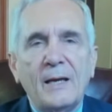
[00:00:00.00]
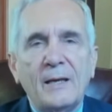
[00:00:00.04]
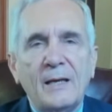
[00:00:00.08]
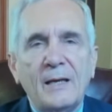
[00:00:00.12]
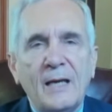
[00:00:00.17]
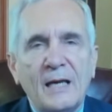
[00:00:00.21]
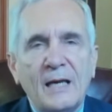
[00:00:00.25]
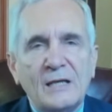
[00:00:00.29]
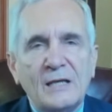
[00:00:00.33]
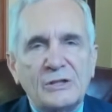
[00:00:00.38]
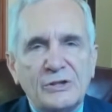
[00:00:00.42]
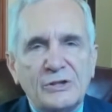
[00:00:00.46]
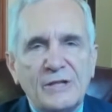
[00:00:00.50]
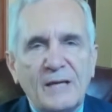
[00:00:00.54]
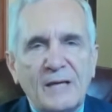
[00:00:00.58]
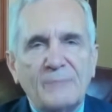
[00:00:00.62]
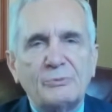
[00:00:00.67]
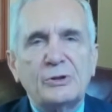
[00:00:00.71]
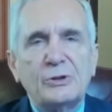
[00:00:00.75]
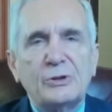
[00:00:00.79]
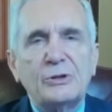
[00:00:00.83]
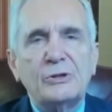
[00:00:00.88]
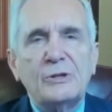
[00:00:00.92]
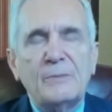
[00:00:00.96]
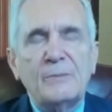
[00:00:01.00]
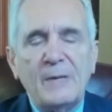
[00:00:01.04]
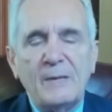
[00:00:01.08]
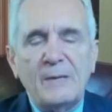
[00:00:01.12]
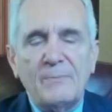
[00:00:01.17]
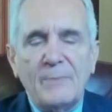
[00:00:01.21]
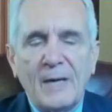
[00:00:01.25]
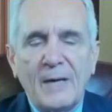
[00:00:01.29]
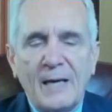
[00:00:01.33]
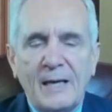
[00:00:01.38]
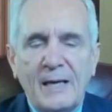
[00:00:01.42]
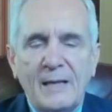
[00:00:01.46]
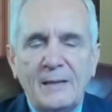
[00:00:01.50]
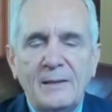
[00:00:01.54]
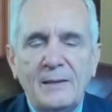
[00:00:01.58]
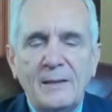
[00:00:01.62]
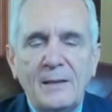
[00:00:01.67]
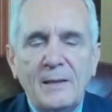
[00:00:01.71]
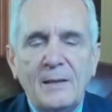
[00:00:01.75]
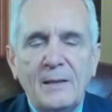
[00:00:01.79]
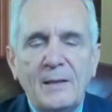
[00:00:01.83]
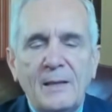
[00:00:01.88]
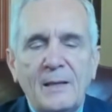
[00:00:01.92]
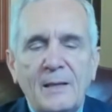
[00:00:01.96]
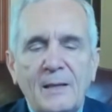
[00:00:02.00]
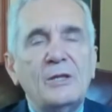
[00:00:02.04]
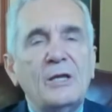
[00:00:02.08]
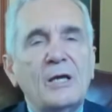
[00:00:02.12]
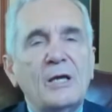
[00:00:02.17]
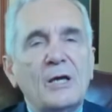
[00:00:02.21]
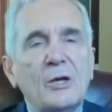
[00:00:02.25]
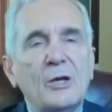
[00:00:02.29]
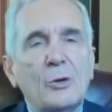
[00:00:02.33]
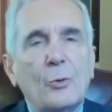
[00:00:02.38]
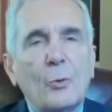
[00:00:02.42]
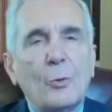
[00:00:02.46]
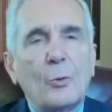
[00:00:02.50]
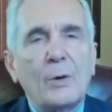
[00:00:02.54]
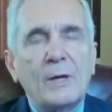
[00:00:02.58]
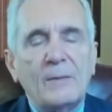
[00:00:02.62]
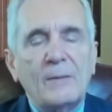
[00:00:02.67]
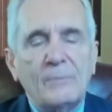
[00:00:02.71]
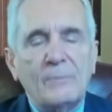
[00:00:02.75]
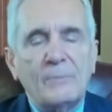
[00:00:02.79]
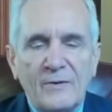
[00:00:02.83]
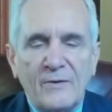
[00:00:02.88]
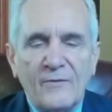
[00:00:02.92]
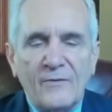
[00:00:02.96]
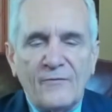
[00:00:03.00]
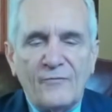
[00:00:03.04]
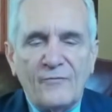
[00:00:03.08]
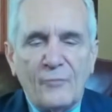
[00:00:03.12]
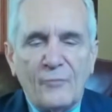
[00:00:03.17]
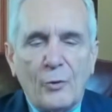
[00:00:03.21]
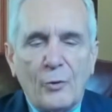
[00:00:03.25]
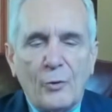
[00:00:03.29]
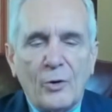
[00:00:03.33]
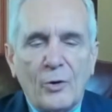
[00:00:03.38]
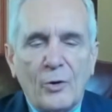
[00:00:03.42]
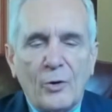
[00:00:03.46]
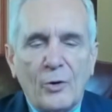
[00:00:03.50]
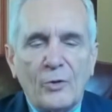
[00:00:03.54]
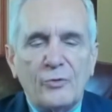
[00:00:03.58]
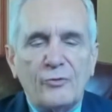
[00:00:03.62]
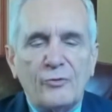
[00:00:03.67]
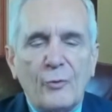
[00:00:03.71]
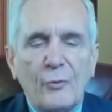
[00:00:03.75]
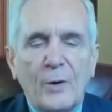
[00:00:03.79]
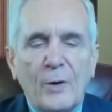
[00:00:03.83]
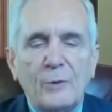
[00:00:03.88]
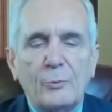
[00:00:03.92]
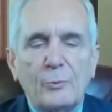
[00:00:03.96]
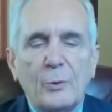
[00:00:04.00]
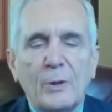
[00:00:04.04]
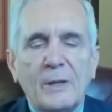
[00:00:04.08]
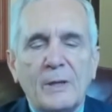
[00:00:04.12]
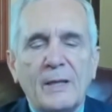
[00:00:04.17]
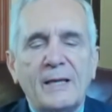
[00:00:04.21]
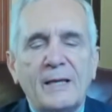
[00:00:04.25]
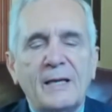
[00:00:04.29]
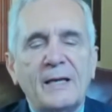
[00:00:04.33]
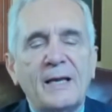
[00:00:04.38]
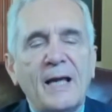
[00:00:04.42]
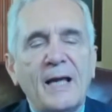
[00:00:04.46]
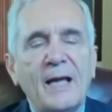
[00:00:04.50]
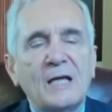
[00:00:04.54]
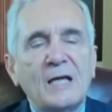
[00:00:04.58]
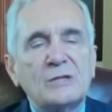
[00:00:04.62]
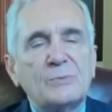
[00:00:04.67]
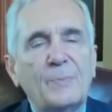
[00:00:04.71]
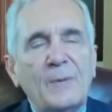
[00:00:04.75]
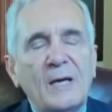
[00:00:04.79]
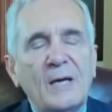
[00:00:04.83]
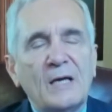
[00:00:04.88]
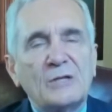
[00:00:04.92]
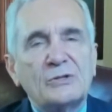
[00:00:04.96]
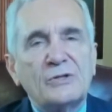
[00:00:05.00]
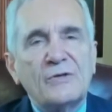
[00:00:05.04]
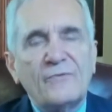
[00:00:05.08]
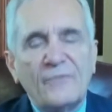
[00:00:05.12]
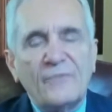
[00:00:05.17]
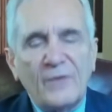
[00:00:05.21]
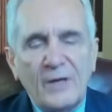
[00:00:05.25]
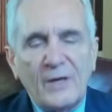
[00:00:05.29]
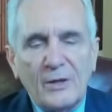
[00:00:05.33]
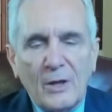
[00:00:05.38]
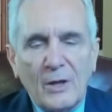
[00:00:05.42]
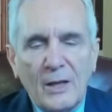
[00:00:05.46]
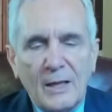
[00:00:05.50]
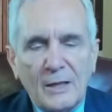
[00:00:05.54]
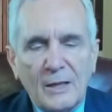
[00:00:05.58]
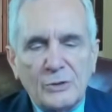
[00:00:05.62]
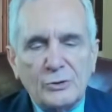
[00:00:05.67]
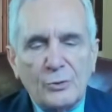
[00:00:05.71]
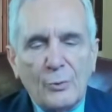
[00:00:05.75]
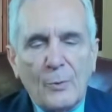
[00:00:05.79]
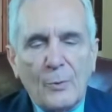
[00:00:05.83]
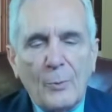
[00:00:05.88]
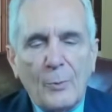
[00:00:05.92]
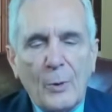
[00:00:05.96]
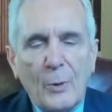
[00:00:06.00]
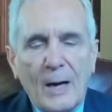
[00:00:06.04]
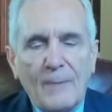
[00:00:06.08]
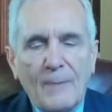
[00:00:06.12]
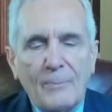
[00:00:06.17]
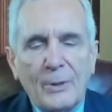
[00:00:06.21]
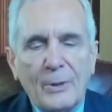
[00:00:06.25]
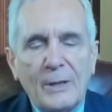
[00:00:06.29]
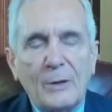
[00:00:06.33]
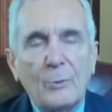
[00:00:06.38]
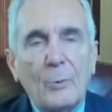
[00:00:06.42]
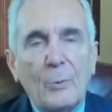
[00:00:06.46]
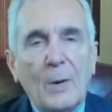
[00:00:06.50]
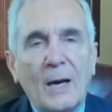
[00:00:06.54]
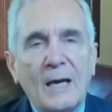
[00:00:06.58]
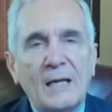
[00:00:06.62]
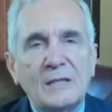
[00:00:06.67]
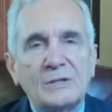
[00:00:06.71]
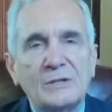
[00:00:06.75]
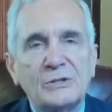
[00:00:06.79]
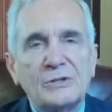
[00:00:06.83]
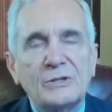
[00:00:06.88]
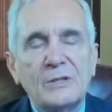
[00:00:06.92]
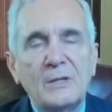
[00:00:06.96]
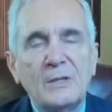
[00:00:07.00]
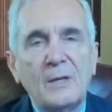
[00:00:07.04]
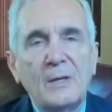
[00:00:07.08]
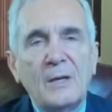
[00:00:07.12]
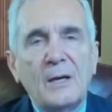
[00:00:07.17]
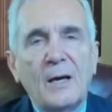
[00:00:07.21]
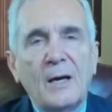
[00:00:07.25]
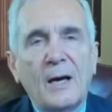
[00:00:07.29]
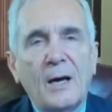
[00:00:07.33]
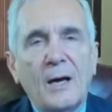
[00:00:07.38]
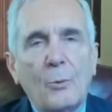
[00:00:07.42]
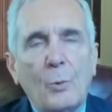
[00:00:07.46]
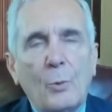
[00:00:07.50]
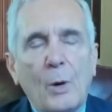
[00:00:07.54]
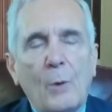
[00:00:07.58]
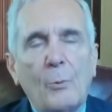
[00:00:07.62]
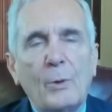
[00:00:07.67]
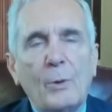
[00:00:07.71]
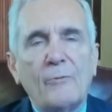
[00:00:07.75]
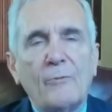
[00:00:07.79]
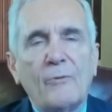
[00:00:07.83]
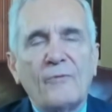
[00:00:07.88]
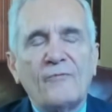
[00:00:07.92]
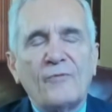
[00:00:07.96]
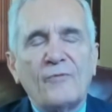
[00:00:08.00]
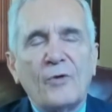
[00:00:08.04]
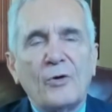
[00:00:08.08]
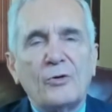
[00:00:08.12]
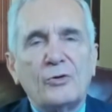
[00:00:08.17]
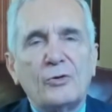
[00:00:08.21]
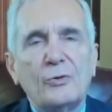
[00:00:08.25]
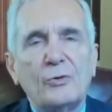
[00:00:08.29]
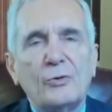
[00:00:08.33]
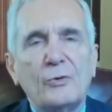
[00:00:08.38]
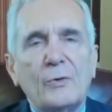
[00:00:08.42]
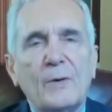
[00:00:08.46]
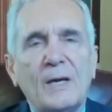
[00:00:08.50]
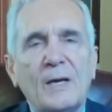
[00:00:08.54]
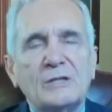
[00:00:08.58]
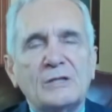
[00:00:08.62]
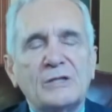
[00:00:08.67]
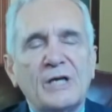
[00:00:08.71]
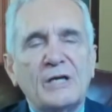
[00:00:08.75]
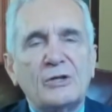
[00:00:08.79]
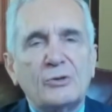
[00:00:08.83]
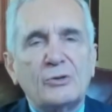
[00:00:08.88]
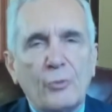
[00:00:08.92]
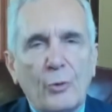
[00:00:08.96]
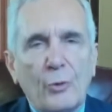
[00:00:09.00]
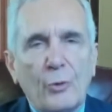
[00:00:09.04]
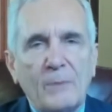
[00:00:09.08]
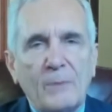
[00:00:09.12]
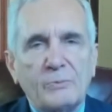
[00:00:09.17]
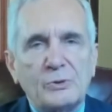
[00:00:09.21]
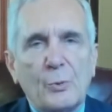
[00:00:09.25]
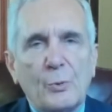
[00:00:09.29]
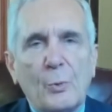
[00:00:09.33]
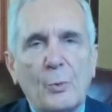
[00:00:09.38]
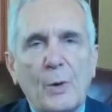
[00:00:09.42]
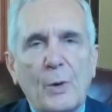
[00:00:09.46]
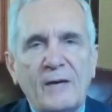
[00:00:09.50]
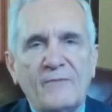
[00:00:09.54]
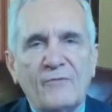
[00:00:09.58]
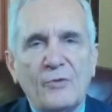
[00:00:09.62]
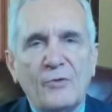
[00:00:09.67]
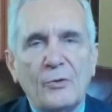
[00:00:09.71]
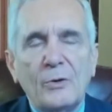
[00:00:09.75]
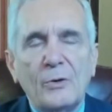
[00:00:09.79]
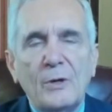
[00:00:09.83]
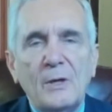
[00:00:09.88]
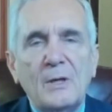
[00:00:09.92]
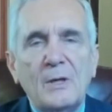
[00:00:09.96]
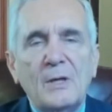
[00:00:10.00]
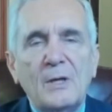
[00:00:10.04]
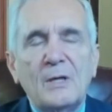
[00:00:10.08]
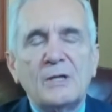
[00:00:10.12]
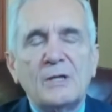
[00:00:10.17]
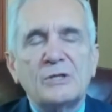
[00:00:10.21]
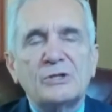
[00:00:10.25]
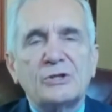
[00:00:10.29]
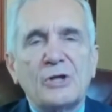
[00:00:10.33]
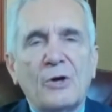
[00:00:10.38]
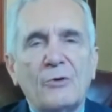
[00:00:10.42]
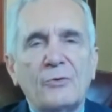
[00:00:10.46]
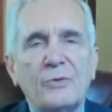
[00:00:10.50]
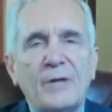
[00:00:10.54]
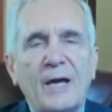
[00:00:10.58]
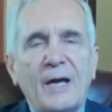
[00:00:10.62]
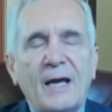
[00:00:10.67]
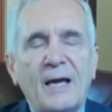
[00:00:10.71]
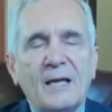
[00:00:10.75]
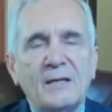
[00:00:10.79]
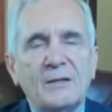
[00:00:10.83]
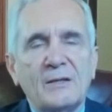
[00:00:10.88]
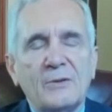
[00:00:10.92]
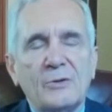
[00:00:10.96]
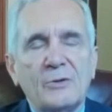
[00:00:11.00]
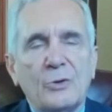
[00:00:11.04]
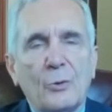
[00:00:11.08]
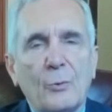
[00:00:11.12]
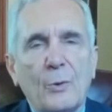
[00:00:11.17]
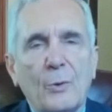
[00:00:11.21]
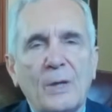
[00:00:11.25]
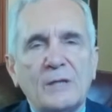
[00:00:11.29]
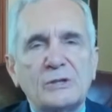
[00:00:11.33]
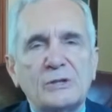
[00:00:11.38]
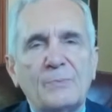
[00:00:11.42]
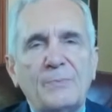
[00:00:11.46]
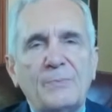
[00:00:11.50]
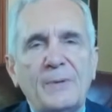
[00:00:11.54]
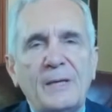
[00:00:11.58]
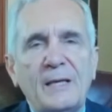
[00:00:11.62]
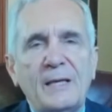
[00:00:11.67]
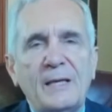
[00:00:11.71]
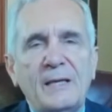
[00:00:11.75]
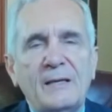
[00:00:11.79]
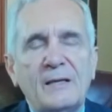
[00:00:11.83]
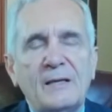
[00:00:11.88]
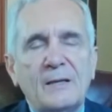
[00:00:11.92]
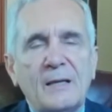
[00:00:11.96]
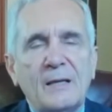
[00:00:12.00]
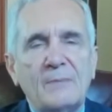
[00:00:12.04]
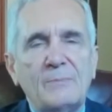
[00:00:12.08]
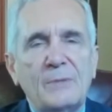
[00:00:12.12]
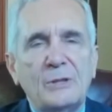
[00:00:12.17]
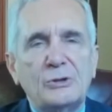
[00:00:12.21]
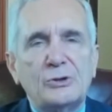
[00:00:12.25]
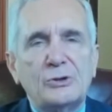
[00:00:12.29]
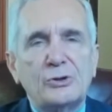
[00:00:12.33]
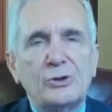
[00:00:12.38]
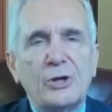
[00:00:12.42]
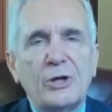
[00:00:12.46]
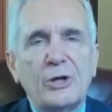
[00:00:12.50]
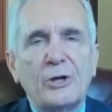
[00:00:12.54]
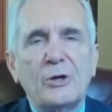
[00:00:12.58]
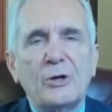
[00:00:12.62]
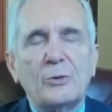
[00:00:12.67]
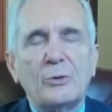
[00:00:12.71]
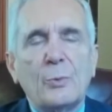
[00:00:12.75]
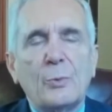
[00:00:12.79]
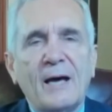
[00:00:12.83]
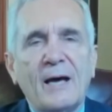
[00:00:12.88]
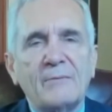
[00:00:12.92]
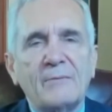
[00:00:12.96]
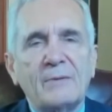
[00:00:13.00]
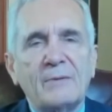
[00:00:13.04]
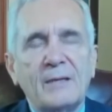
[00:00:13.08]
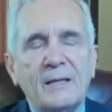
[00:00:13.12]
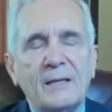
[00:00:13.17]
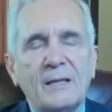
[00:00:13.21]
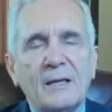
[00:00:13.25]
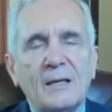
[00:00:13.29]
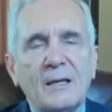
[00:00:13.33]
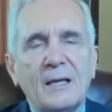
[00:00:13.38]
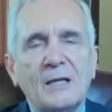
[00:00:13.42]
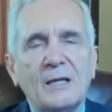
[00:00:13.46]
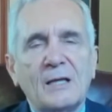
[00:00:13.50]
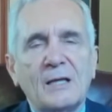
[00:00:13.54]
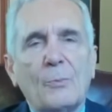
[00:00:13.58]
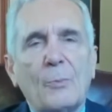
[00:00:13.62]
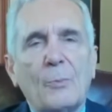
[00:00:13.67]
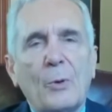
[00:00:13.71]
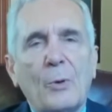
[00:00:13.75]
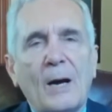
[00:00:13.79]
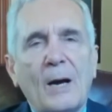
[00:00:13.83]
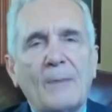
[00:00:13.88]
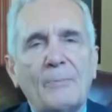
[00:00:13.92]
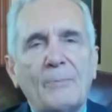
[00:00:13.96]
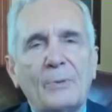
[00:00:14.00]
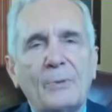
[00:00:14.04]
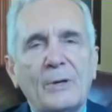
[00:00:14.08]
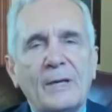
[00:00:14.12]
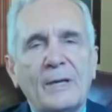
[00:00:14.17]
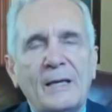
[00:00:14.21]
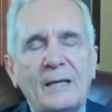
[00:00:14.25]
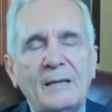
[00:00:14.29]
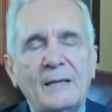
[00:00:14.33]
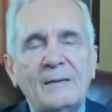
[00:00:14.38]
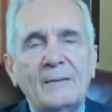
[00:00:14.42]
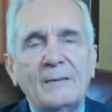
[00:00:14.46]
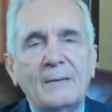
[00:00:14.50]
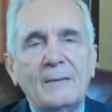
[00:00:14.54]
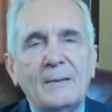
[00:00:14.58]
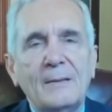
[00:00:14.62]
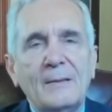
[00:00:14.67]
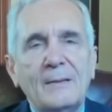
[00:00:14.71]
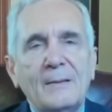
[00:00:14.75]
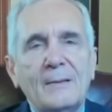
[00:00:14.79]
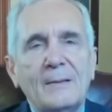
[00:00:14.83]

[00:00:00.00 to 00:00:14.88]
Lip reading: an exception to be made in the agreement for trade-related aspects of intellectual property rights, what we refer to as a TRIPS waiver, so that the recipe can be shared without intellectual property